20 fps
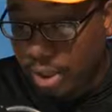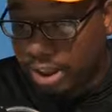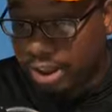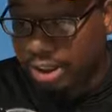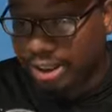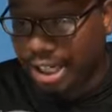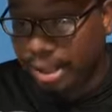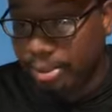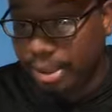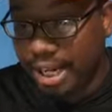
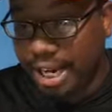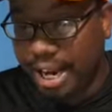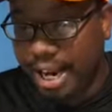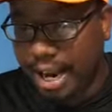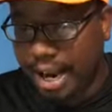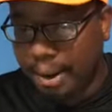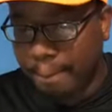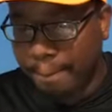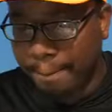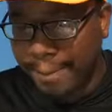question that we
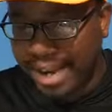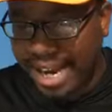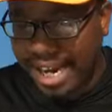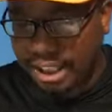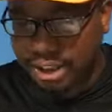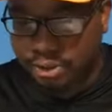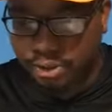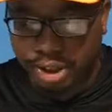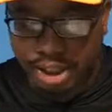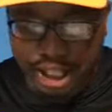have
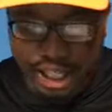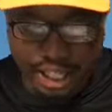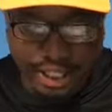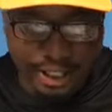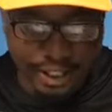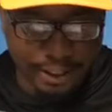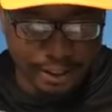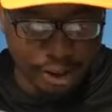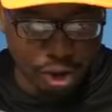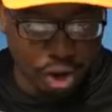bass
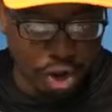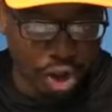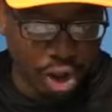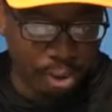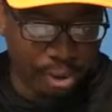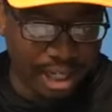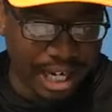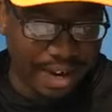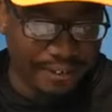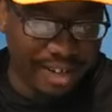related,
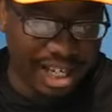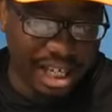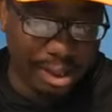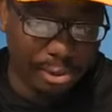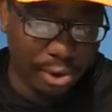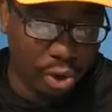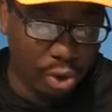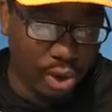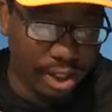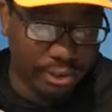or we have
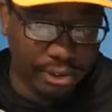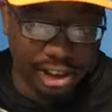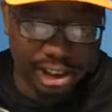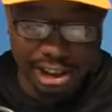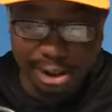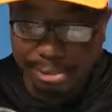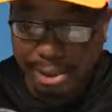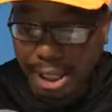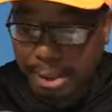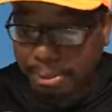anyone who has
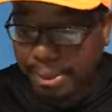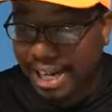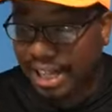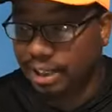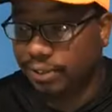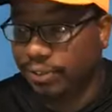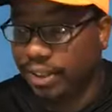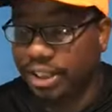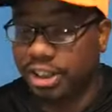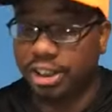questions about
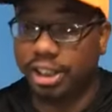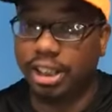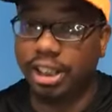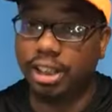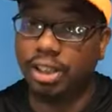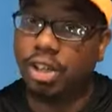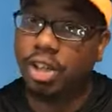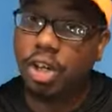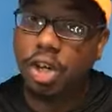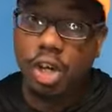bass
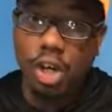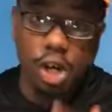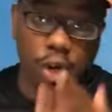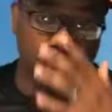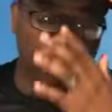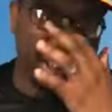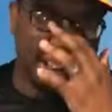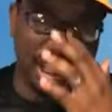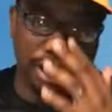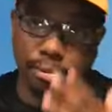fishing,
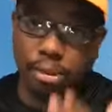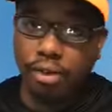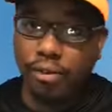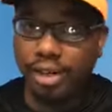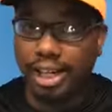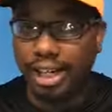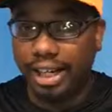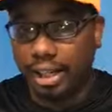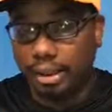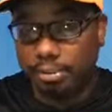we send them
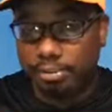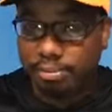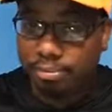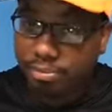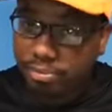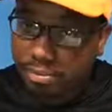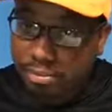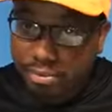over to him.